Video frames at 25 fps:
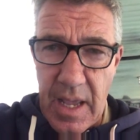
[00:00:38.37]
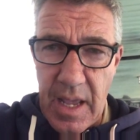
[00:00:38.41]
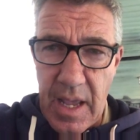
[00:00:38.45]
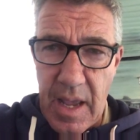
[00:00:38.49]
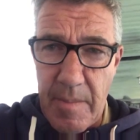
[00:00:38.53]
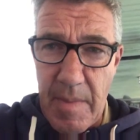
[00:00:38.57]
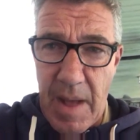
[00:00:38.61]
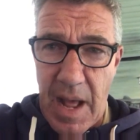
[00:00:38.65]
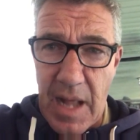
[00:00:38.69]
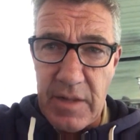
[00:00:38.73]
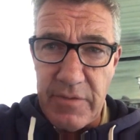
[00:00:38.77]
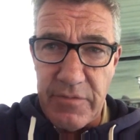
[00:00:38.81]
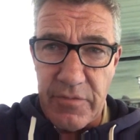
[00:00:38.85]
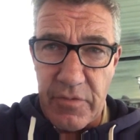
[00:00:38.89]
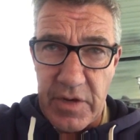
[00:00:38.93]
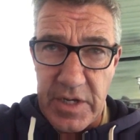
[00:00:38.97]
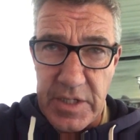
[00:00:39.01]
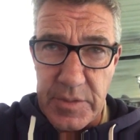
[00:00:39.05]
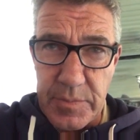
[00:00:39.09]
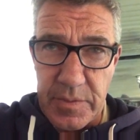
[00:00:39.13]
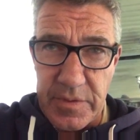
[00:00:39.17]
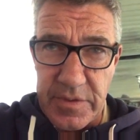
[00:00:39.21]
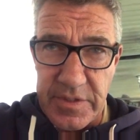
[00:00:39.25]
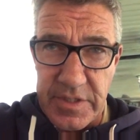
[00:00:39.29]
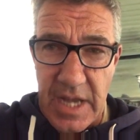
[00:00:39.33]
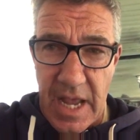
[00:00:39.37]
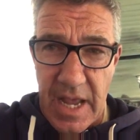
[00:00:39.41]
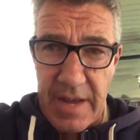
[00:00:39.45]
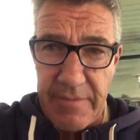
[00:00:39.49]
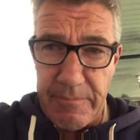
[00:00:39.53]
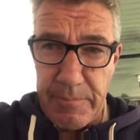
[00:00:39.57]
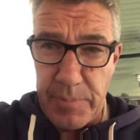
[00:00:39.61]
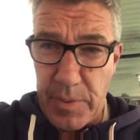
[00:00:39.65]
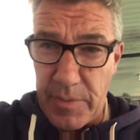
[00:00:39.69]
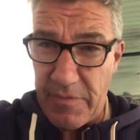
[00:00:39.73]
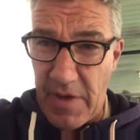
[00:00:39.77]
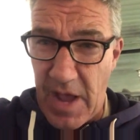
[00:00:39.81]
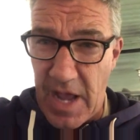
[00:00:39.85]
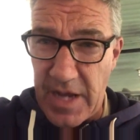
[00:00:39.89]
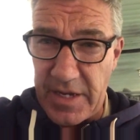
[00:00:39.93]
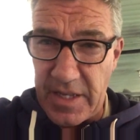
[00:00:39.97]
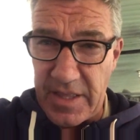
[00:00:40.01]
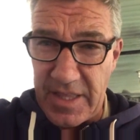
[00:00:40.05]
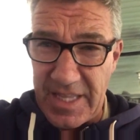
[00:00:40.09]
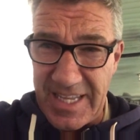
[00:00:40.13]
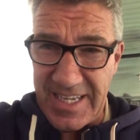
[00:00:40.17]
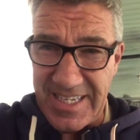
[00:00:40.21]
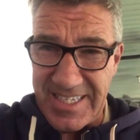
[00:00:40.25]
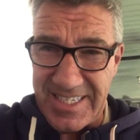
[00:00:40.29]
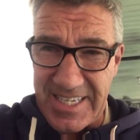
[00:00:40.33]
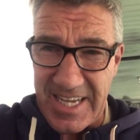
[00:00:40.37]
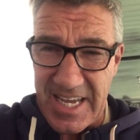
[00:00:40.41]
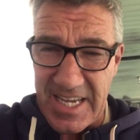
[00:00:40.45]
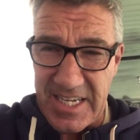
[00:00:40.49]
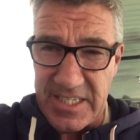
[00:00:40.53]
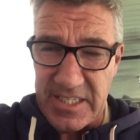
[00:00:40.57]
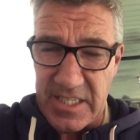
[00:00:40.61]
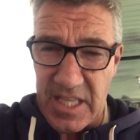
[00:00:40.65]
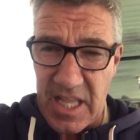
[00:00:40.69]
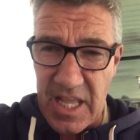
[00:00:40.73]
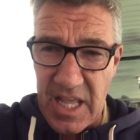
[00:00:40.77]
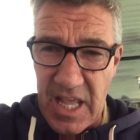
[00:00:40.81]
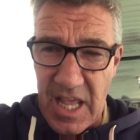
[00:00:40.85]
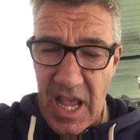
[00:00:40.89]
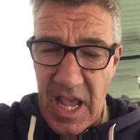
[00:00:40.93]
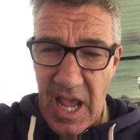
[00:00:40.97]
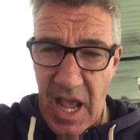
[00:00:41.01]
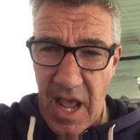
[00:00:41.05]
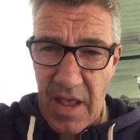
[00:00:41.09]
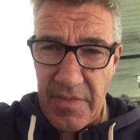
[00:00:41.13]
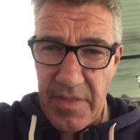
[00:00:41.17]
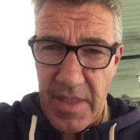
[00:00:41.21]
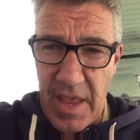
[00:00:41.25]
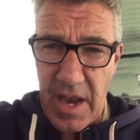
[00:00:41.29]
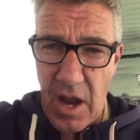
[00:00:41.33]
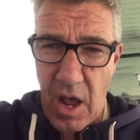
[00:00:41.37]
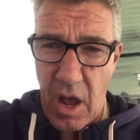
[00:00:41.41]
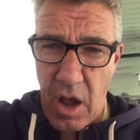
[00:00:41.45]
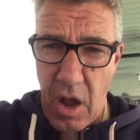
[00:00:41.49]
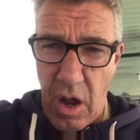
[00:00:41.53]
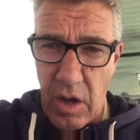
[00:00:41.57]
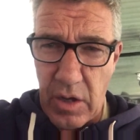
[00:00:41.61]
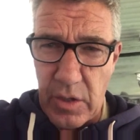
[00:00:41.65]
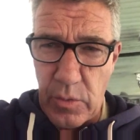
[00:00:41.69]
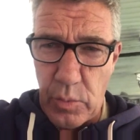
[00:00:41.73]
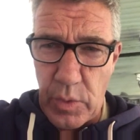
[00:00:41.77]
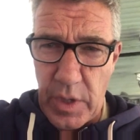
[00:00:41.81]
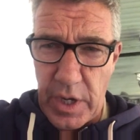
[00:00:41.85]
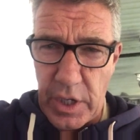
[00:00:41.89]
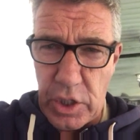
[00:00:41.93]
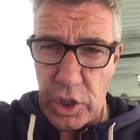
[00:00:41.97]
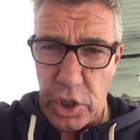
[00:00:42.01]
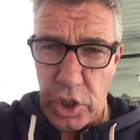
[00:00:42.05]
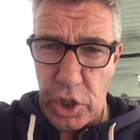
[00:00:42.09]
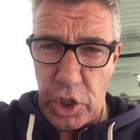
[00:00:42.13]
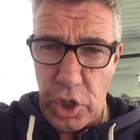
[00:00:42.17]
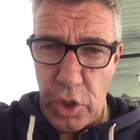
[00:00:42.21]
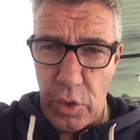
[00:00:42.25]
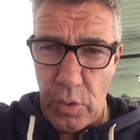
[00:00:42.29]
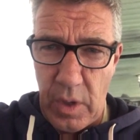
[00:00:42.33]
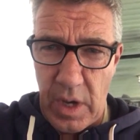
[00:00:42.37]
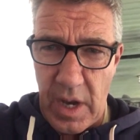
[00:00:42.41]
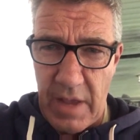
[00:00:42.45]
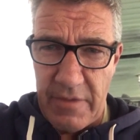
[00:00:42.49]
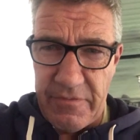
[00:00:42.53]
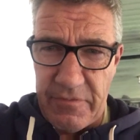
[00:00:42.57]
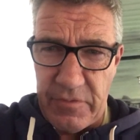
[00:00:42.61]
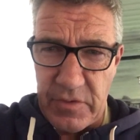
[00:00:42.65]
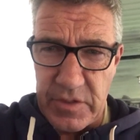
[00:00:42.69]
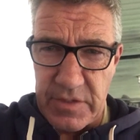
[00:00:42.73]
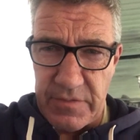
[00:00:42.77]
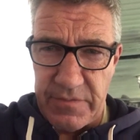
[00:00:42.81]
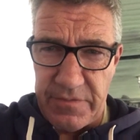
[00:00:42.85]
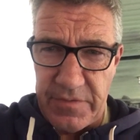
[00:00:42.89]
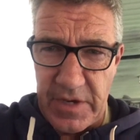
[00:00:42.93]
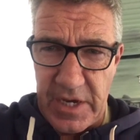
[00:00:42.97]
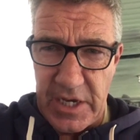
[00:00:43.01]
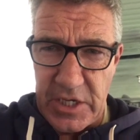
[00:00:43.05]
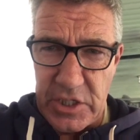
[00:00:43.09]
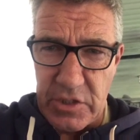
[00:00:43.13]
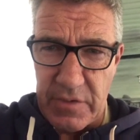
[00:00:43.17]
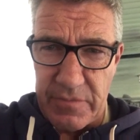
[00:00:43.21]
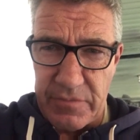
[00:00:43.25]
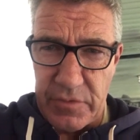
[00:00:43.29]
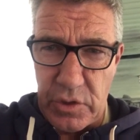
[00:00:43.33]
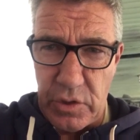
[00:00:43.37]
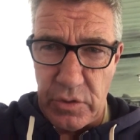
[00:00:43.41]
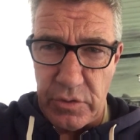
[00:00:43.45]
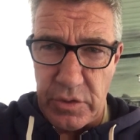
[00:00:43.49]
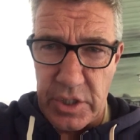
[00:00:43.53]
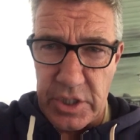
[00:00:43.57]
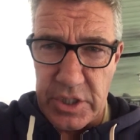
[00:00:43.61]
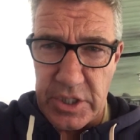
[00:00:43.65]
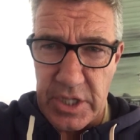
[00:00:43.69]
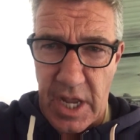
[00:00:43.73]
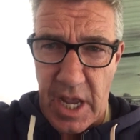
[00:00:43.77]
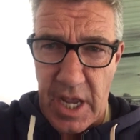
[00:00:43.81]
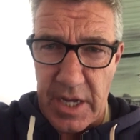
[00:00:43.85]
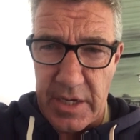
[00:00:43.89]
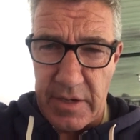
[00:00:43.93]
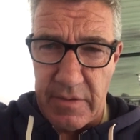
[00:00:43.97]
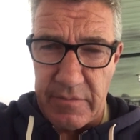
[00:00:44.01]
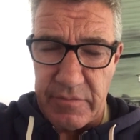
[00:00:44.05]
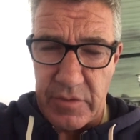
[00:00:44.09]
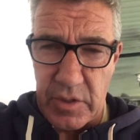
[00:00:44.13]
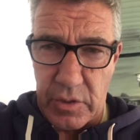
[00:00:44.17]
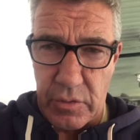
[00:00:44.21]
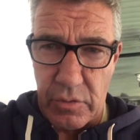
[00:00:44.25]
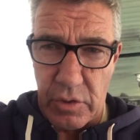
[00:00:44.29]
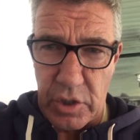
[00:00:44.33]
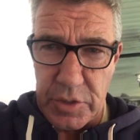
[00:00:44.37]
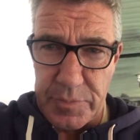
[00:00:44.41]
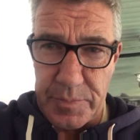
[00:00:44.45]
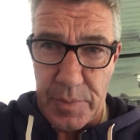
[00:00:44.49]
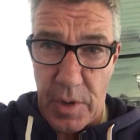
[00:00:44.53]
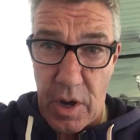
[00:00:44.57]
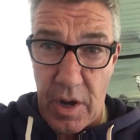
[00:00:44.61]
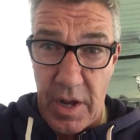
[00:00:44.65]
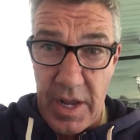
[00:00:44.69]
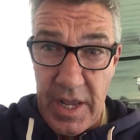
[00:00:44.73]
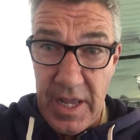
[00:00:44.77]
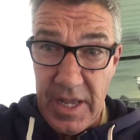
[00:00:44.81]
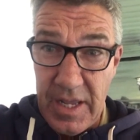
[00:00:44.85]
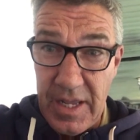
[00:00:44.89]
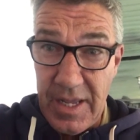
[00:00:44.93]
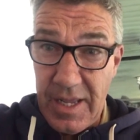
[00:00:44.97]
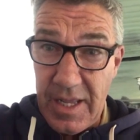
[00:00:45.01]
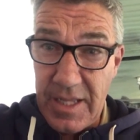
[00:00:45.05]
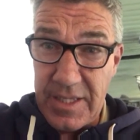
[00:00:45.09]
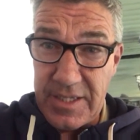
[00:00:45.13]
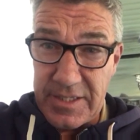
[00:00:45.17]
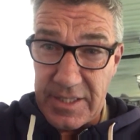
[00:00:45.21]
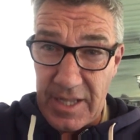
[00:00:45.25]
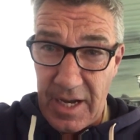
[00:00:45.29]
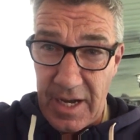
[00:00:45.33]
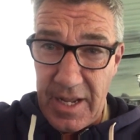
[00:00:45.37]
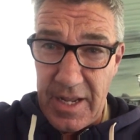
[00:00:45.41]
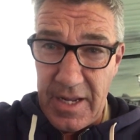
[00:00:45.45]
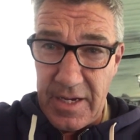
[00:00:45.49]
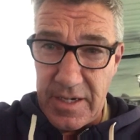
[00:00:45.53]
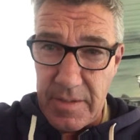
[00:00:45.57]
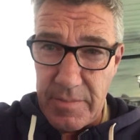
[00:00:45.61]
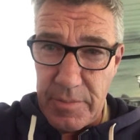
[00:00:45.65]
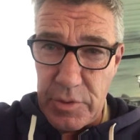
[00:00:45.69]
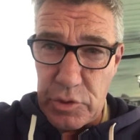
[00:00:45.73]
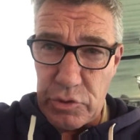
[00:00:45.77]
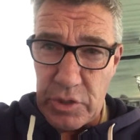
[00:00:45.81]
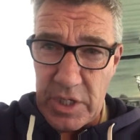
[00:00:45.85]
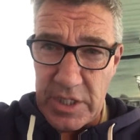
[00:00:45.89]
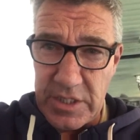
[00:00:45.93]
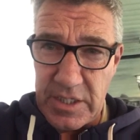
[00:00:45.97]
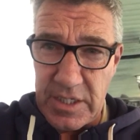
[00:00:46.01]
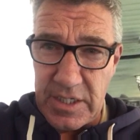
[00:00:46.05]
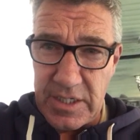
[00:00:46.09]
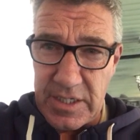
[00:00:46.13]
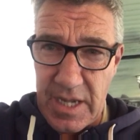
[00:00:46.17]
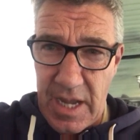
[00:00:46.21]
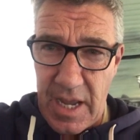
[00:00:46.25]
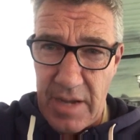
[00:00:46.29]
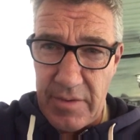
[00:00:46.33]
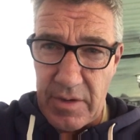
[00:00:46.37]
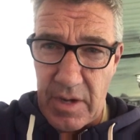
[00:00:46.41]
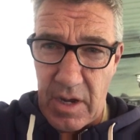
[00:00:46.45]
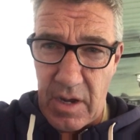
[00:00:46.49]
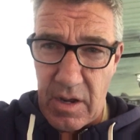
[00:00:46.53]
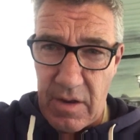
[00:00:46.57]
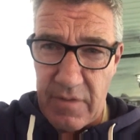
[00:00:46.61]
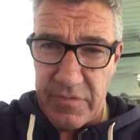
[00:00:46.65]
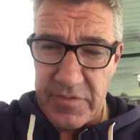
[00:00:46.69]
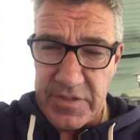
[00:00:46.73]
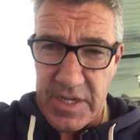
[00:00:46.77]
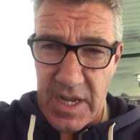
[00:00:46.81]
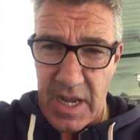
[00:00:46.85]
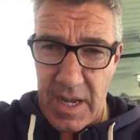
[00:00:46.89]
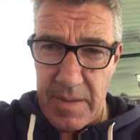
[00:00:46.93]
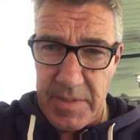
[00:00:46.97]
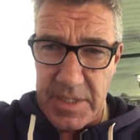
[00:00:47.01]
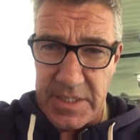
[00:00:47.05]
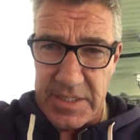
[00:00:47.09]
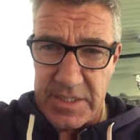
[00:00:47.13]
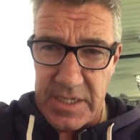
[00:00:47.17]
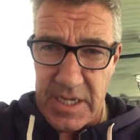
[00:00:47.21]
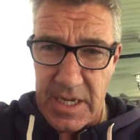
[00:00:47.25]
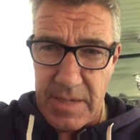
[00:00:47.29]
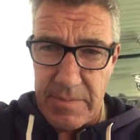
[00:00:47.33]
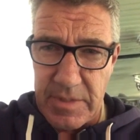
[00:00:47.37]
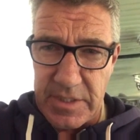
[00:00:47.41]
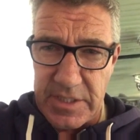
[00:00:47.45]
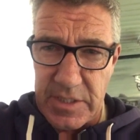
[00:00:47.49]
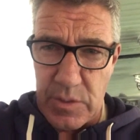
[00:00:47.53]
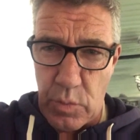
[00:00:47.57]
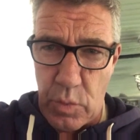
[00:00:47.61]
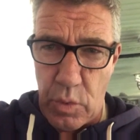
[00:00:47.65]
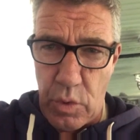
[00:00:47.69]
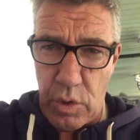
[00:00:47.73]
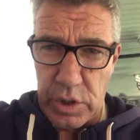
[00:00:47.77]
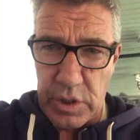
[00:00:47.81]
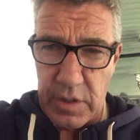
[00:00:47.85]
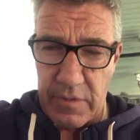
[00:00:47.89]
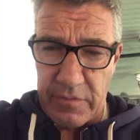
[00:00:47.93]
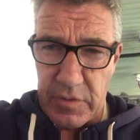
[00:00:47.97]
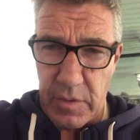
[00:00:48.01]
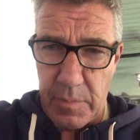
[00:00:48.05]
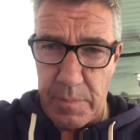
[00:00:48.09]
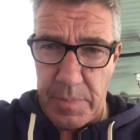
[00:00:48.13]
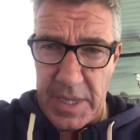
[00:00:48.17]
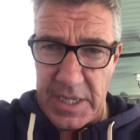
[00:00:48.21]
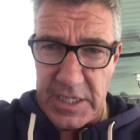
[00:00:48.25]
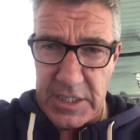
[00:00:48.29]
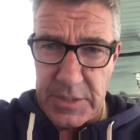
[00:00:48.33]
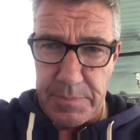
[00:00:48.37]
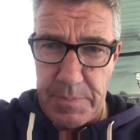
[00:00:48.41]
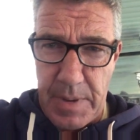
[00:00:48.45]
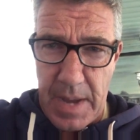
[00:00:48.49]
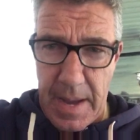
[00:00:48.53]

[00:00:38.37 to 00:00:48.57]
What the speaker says: Alvarez providing the assist, and then Haaland with a cute left footer finish off the underside of the crossbar. It still earned him a dressing down at half time, it seemed, as he walked off the pitch.